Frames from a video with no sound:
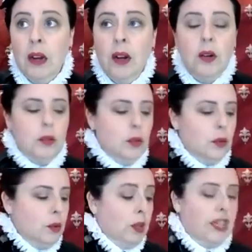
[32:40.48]

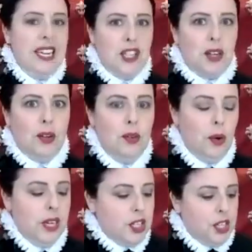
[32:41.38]
Oh, these are the cool
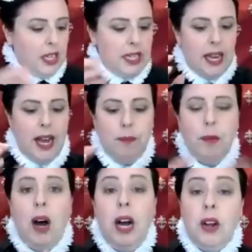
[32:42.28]
questions. I
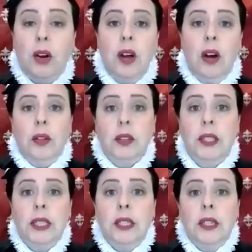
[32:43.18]
don't know.
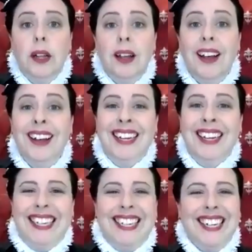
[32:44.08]

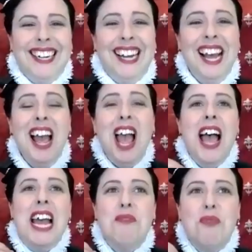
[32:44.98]

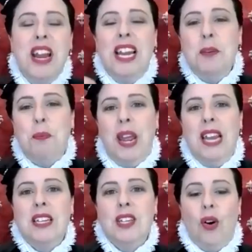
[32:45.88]
It really
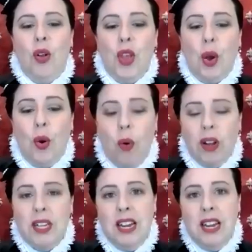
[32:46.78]
depends on the
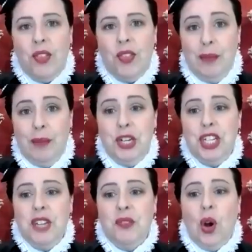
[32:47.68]
quality of the image
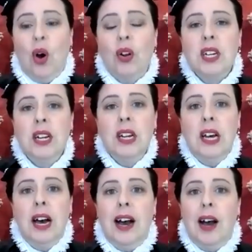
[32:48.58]
that you've got.
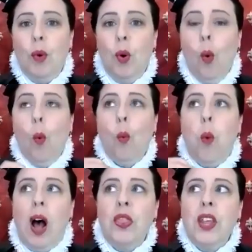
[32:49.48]

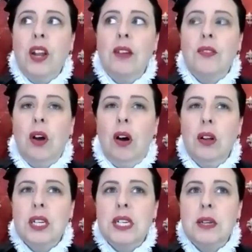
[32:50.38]
One that I've
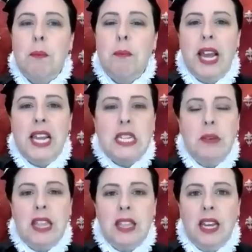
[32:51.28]
got makes
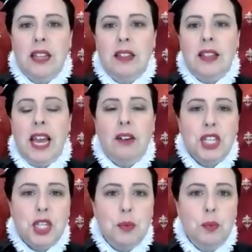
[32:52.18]
me think that they are a
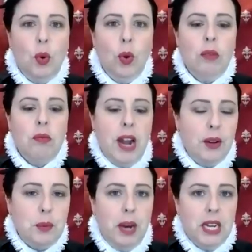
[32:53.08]
small
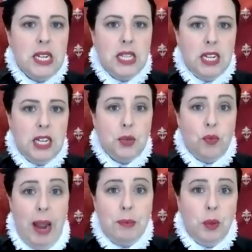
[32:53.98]
round button that is
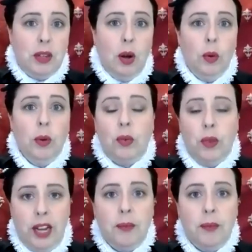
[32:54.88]
wrapped with gold thread.